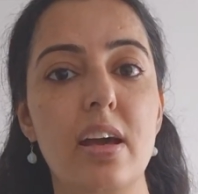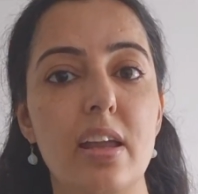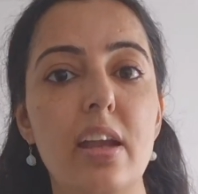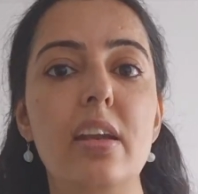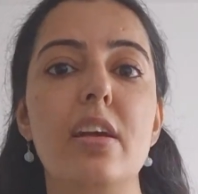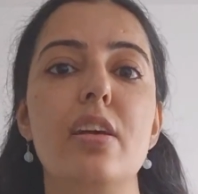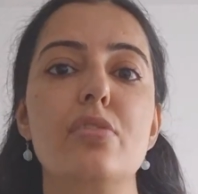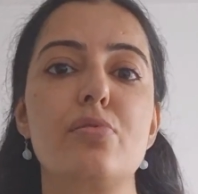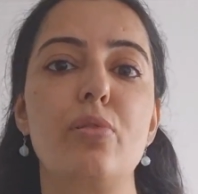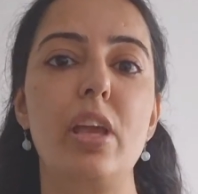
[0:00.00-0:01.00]
right
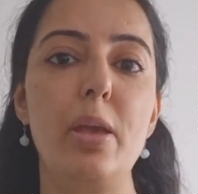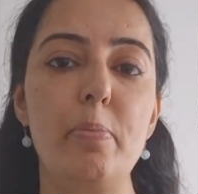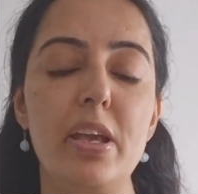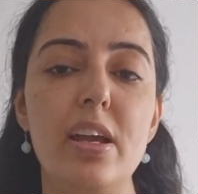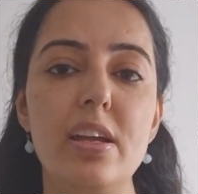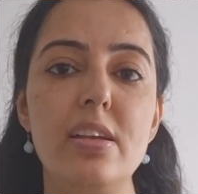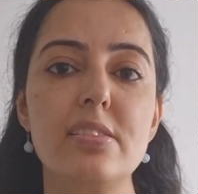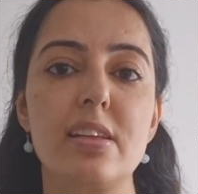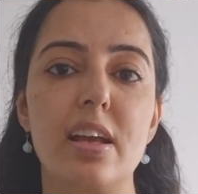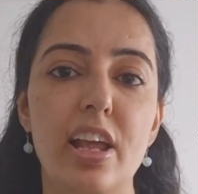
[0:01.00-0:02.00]
so
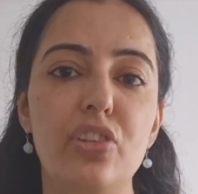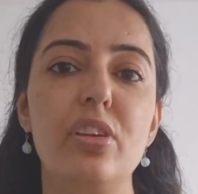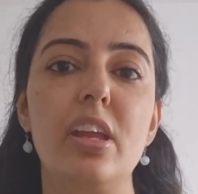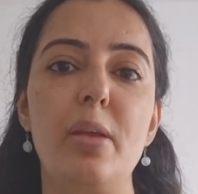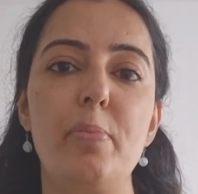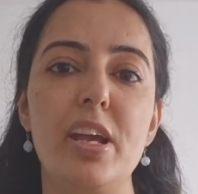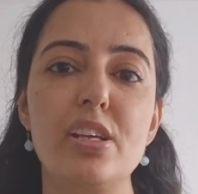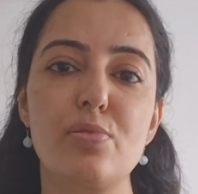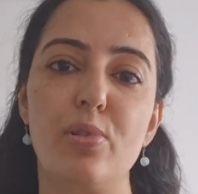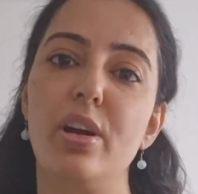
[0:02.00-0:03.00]
APIs collection
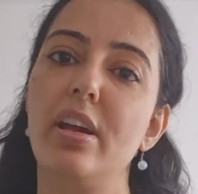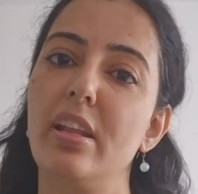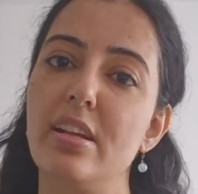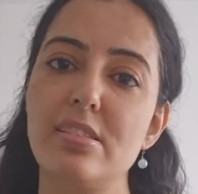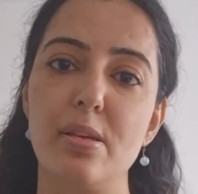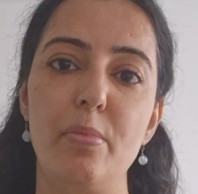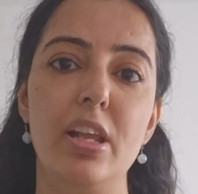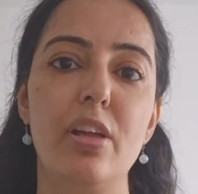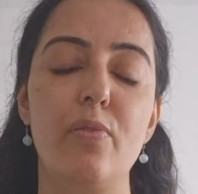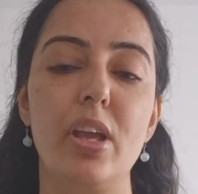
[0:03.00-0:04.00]
APIs work in the
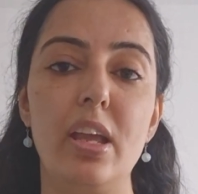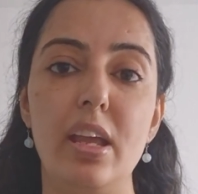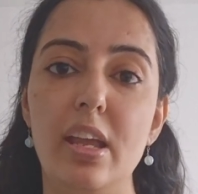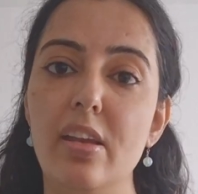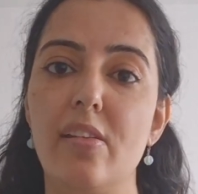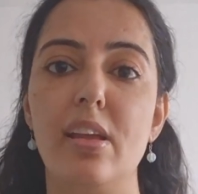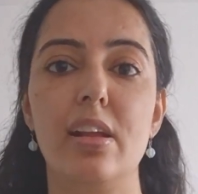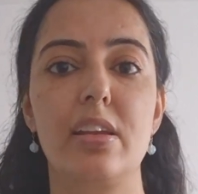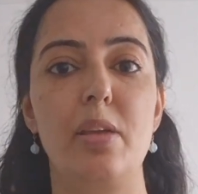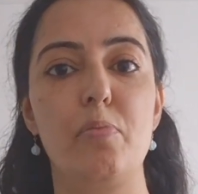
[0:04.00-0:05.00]
similar way in
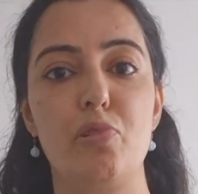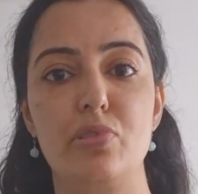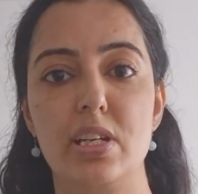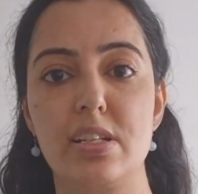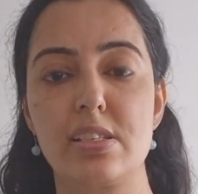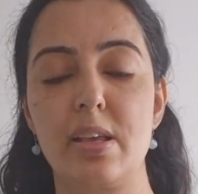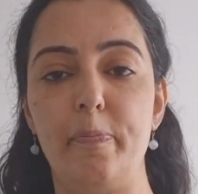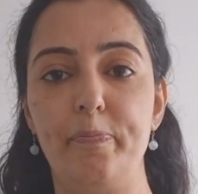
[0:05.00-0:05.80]
real-time projects